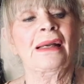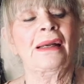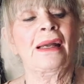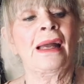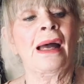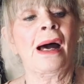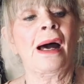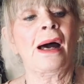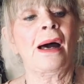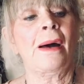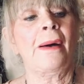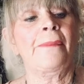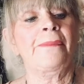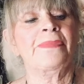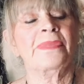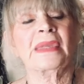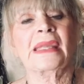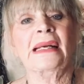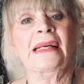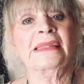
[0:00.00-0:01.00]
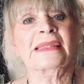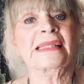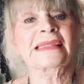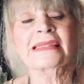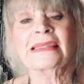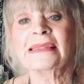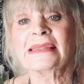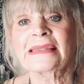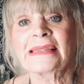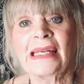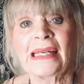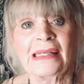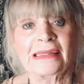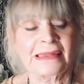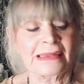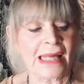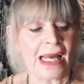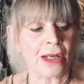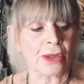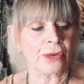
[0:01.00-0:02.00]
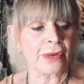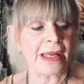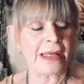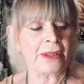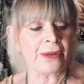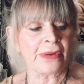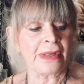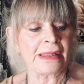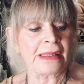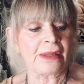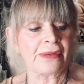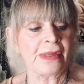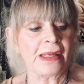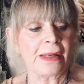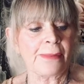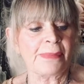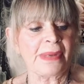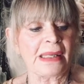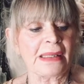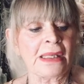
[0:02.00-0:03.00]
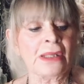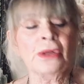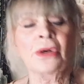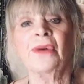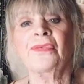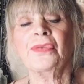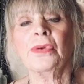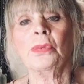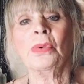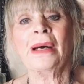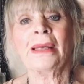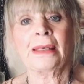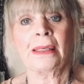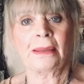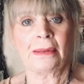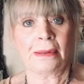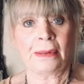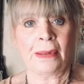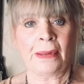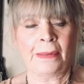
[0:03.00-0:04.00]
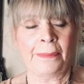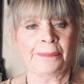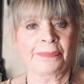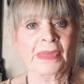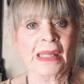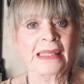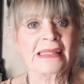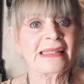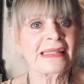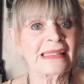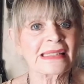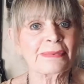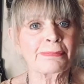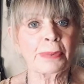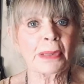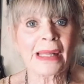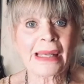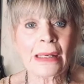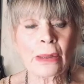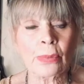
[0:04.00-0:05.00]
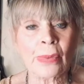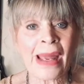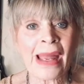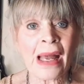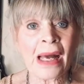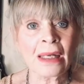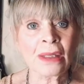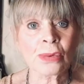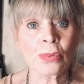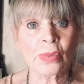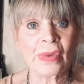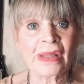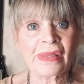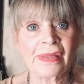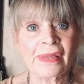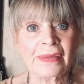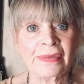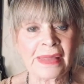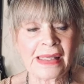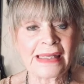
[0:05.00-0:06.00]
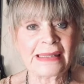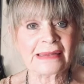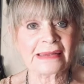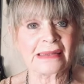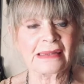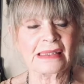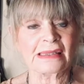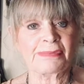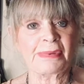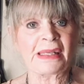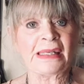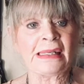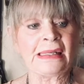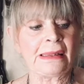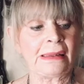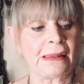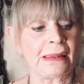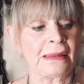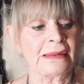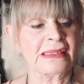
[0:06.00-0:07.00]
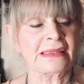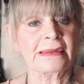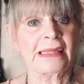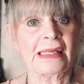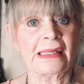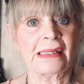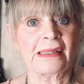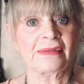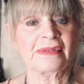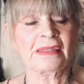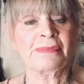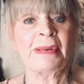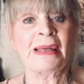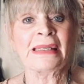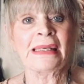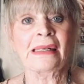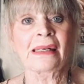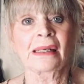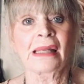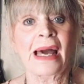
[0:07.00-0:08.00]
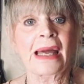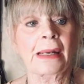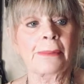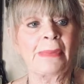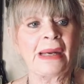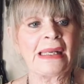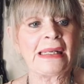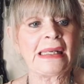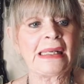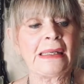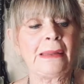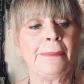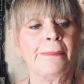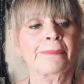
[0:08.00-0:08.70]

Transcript: Um, it doesn't say it's that great or anything, but you know, if you want to just play around with things and spending, instead of spending a lot of money,